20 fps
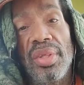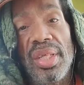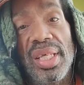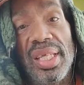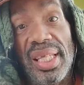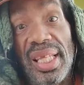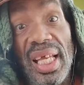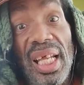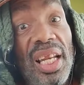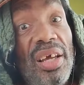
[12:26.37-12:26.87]

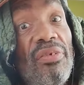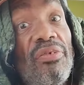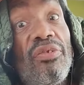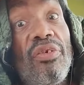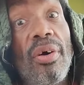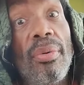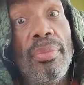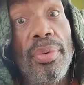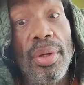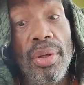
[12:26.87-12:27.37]
Stealing
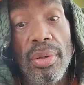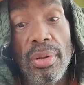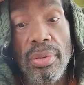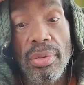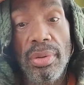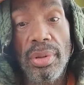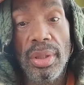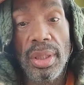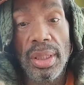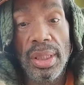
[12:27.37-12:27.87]
from
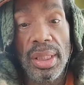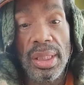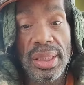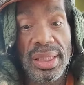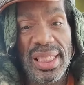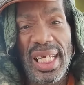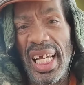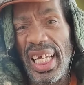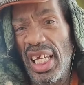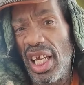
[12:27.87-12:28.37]
you,
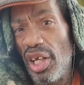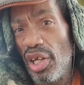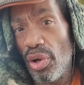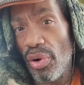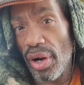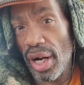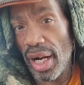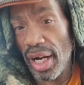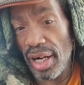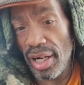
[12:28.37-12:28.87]
taking
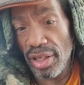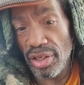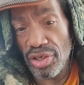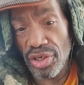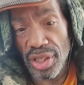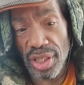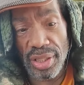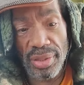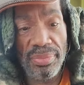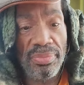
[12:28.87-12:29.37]
your
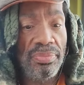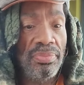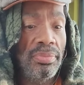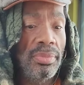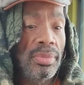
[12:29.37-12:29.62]
energy,